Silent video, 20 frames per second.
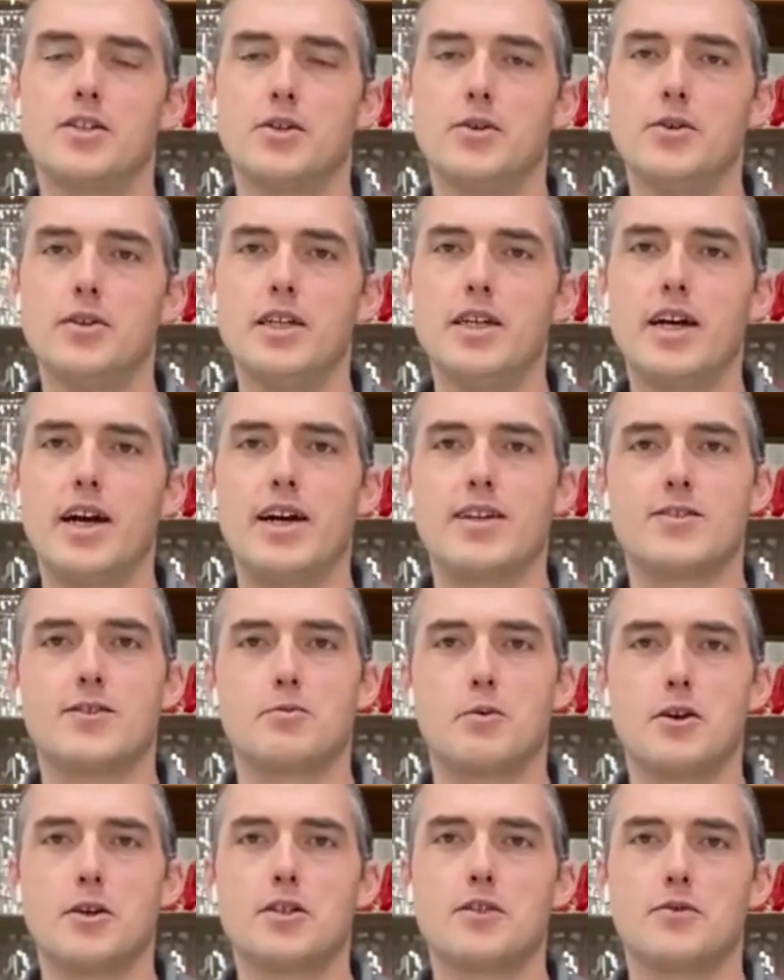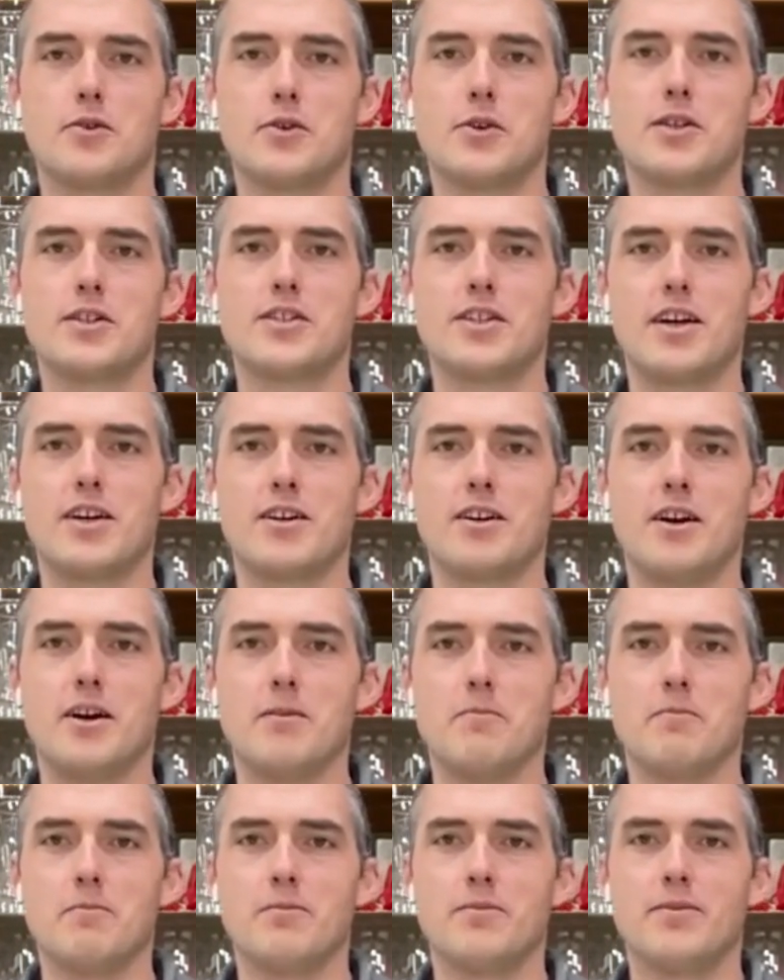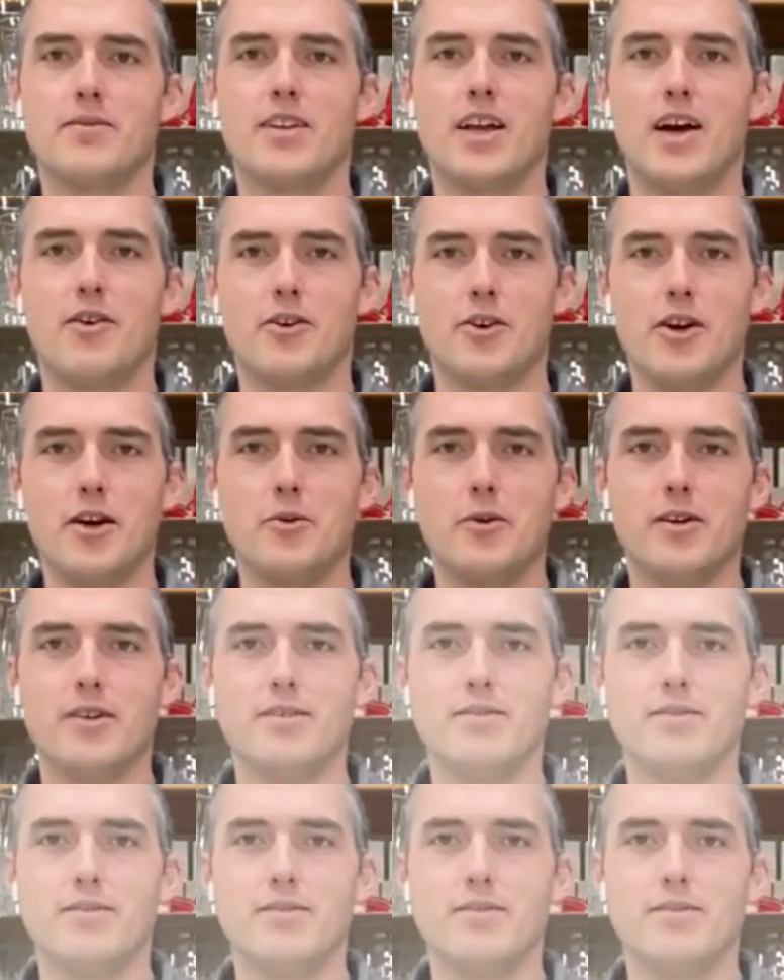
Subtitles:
tony@sparksflorist.com. Have a great one.